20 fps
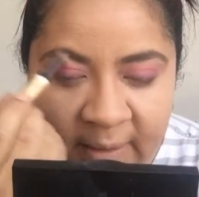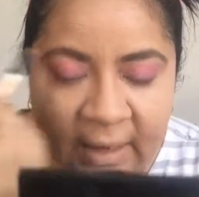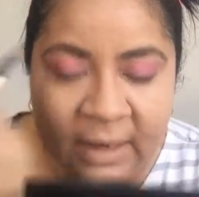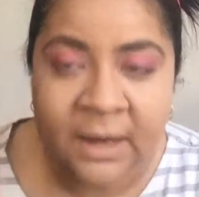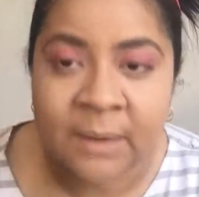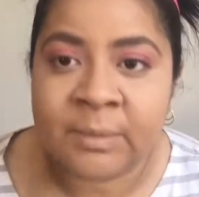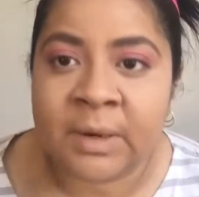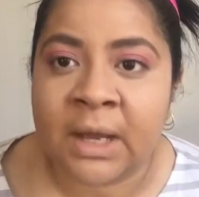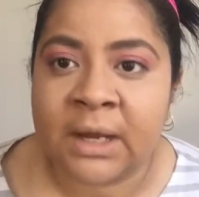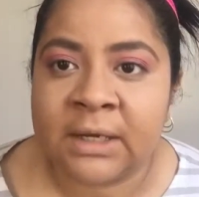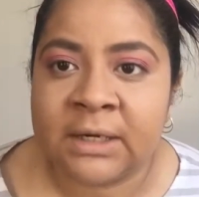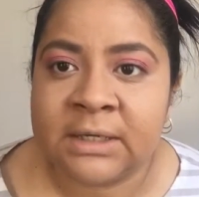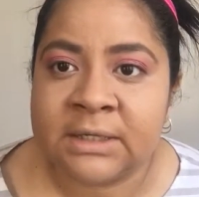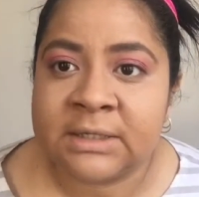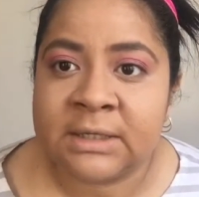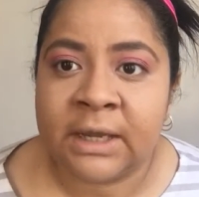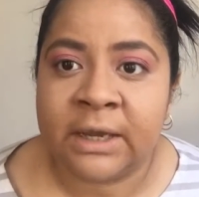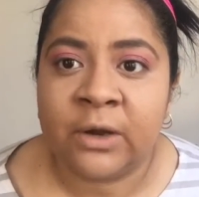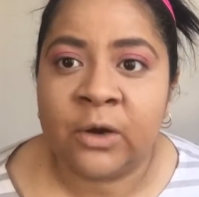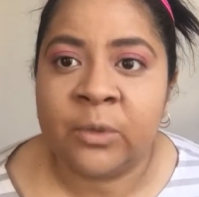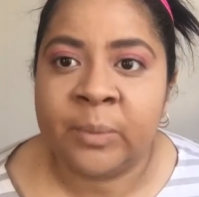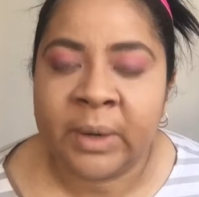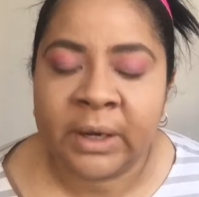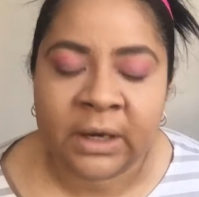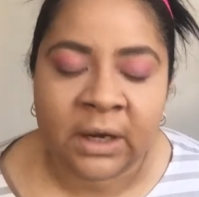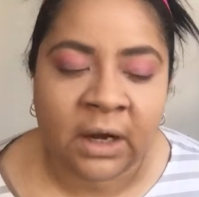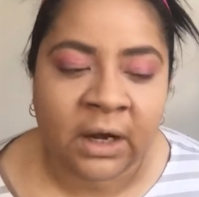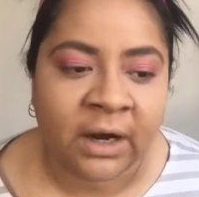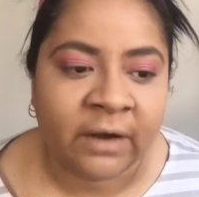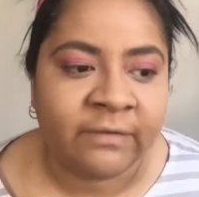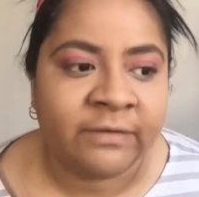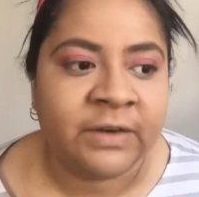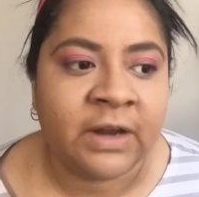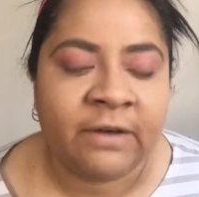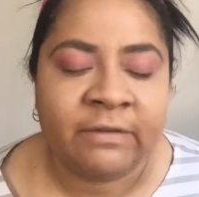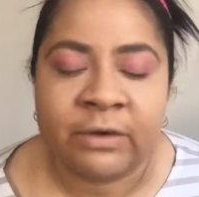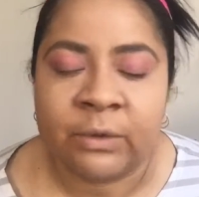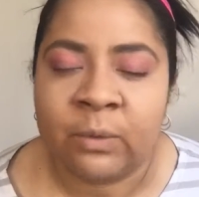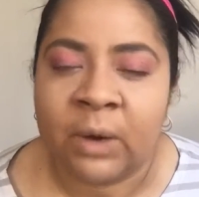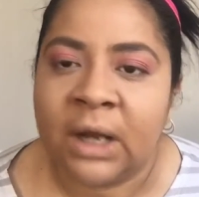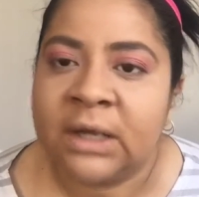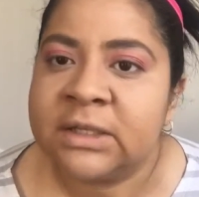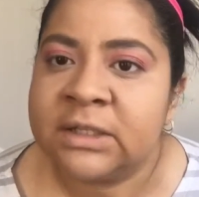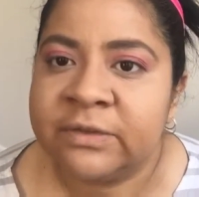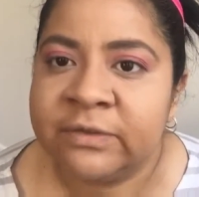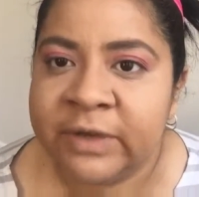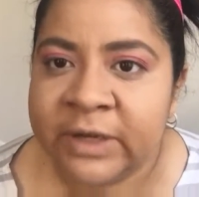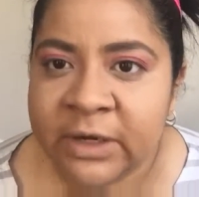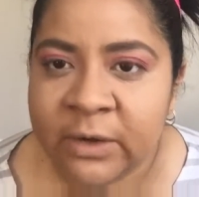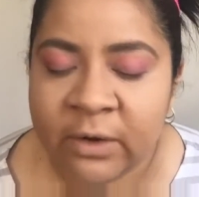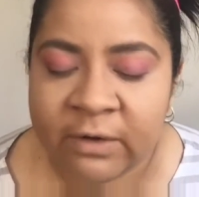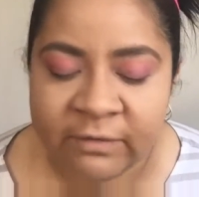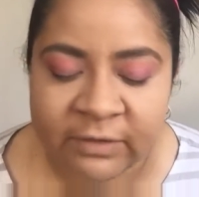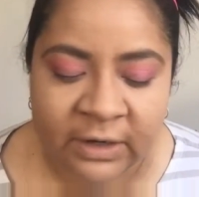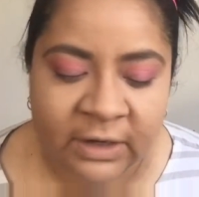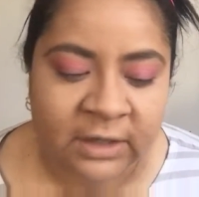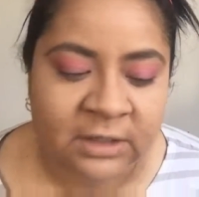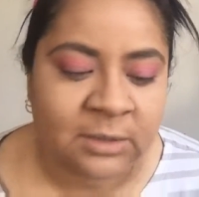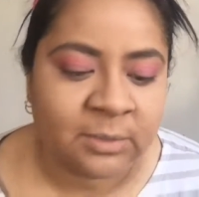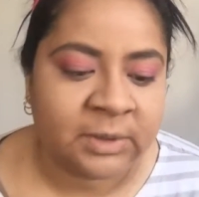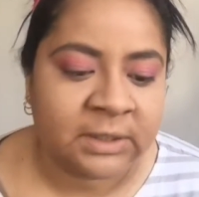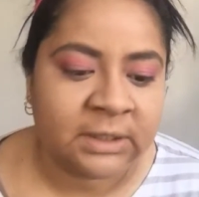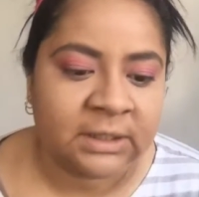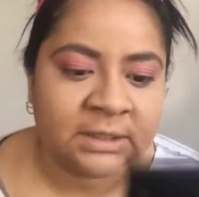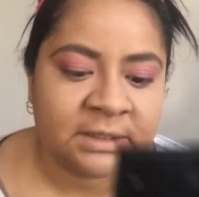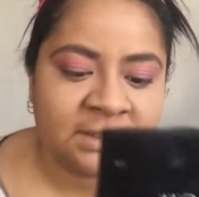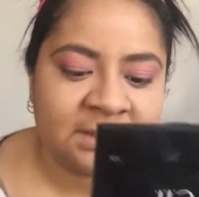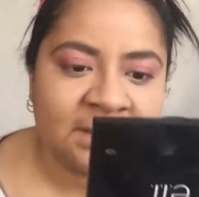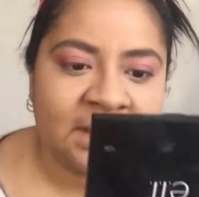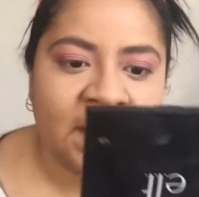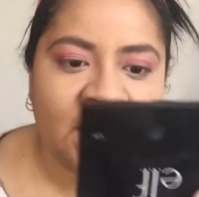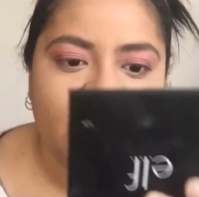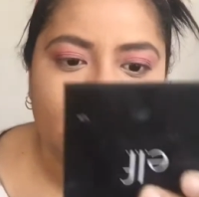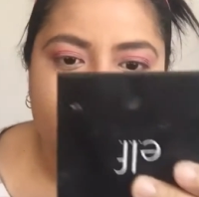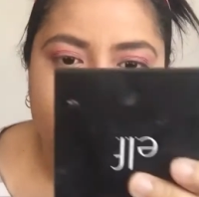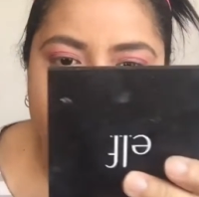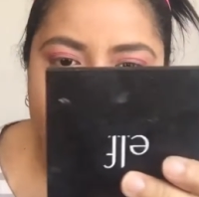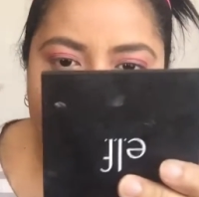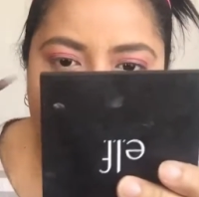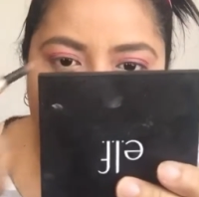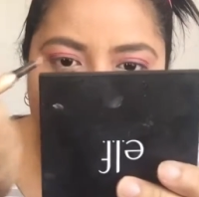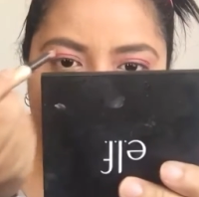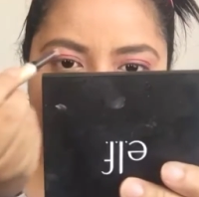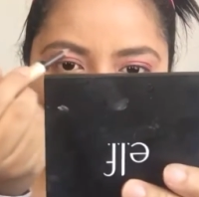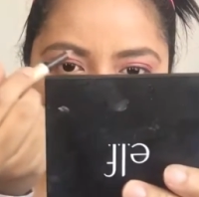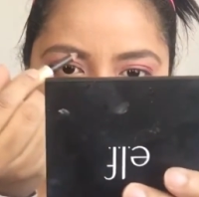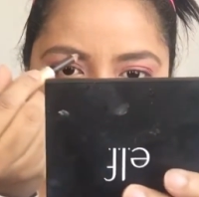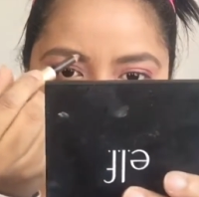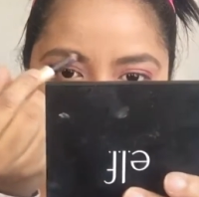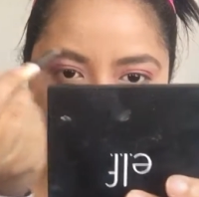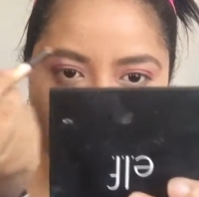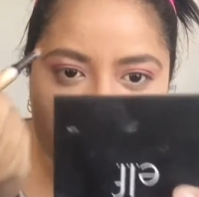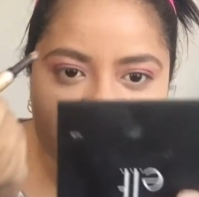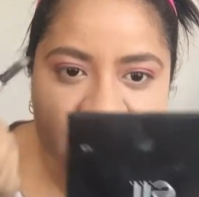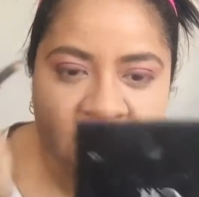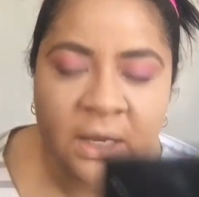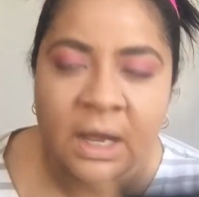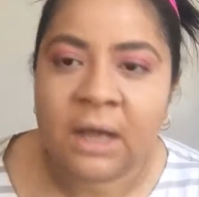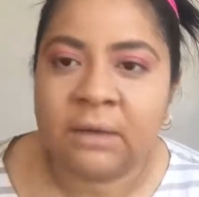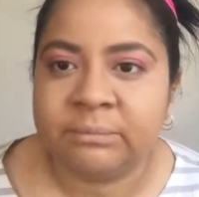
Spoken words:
And I'm not gonna say, oh my god, I've never watched a video of theirs, because yeah, every now and then